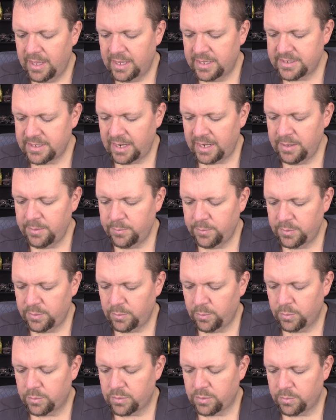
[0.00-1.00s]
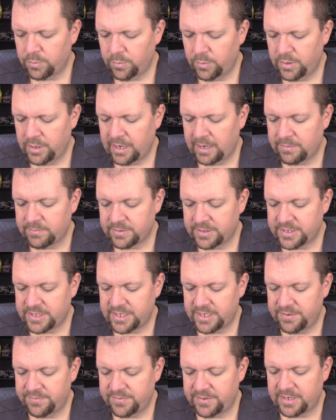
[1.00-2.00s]
Has anyone ordered one and
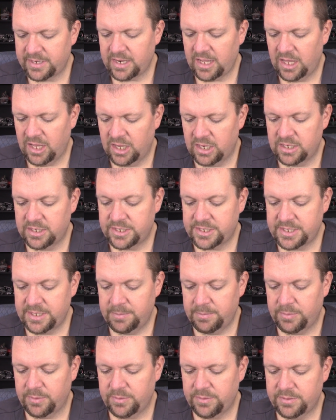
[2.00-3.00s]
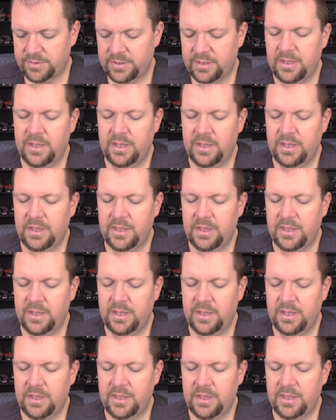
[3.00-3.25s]
received it unassembled?